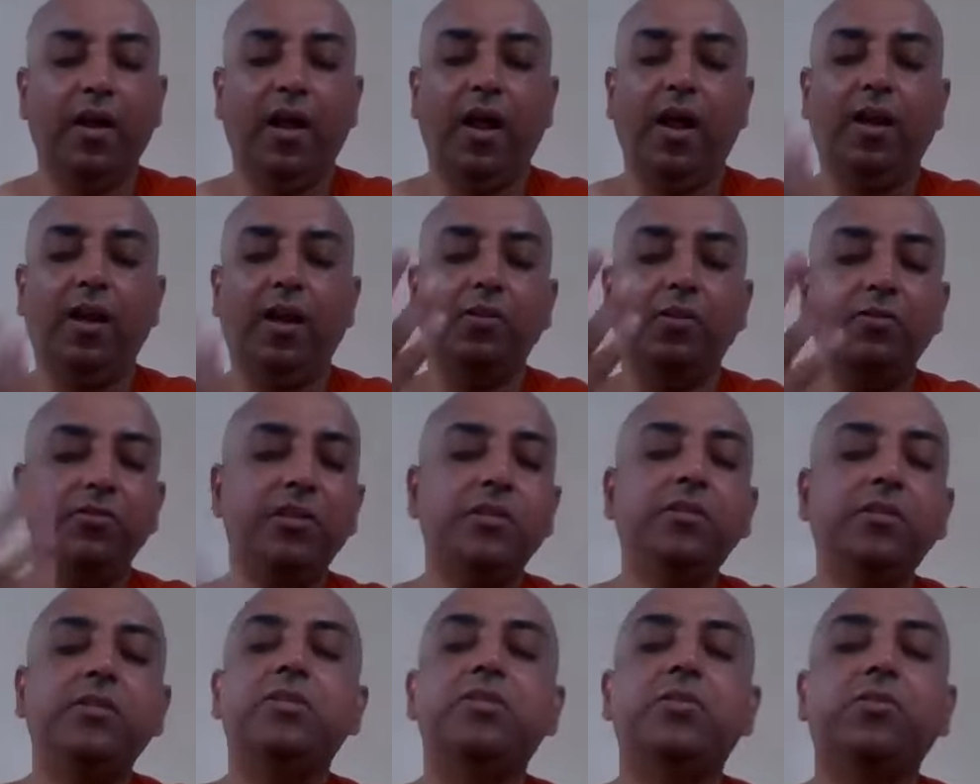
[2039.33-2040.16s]
And
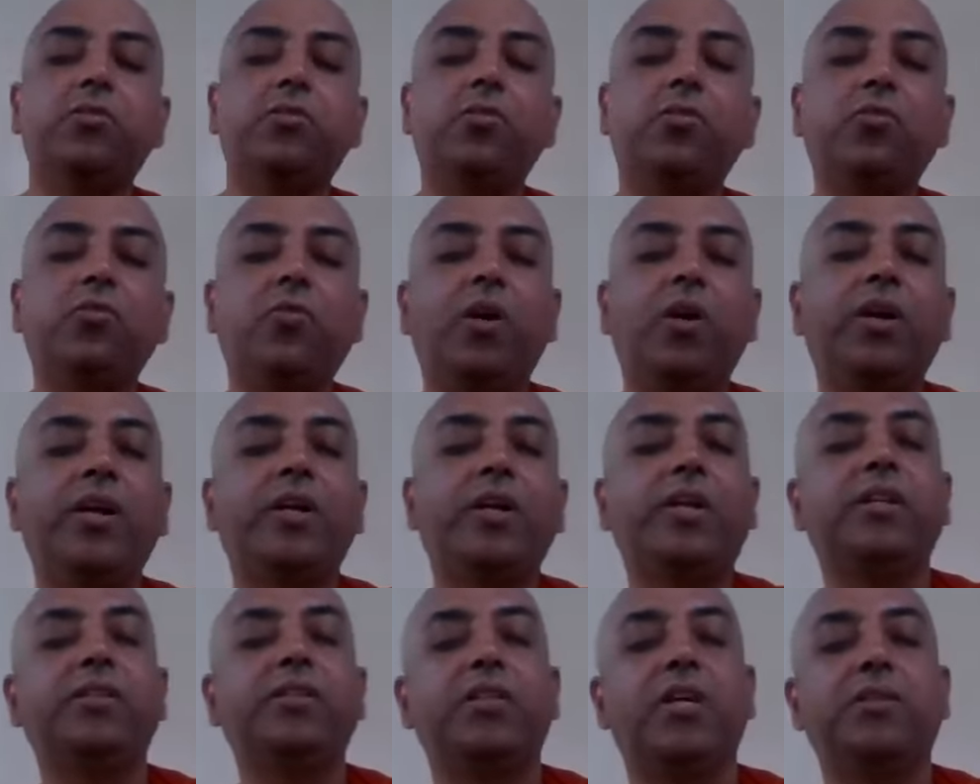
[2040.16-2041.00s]
using these good
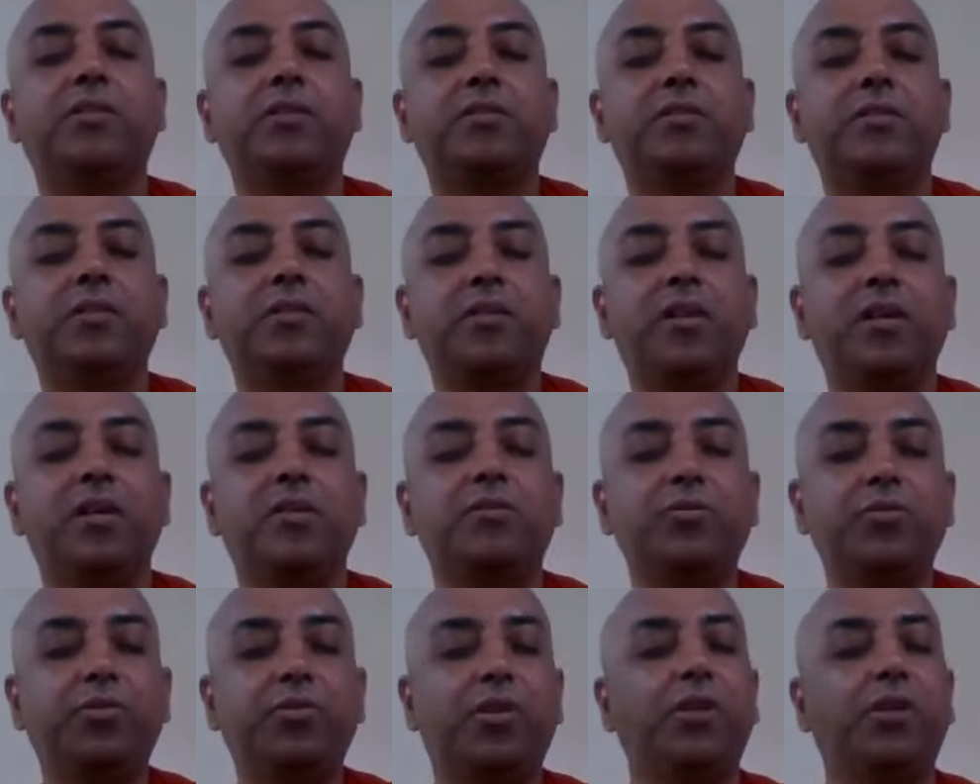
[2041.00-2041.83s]
quality
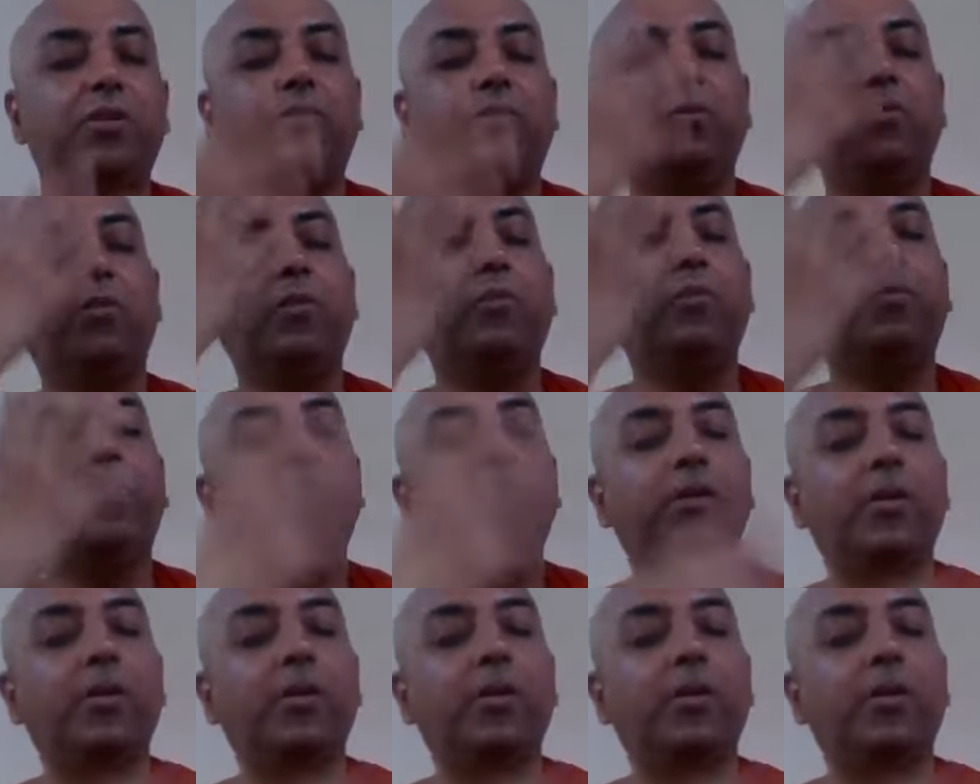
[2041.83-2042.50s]
chetasikas, you can build